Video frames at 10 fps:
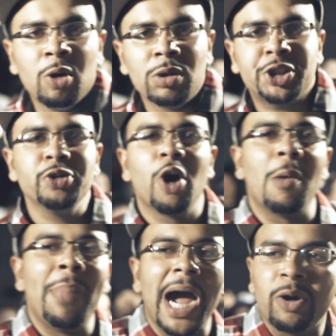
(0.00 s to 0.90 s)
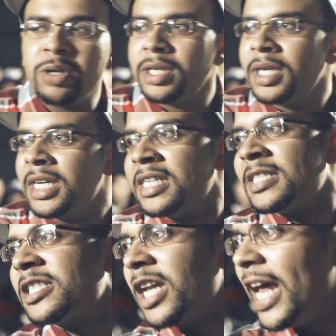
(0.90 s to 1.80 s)
what you know about
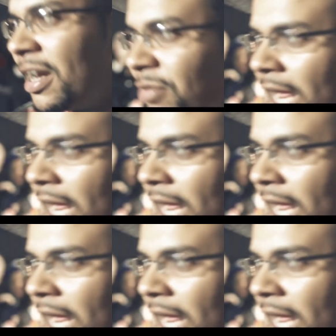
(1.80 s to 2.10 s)
slave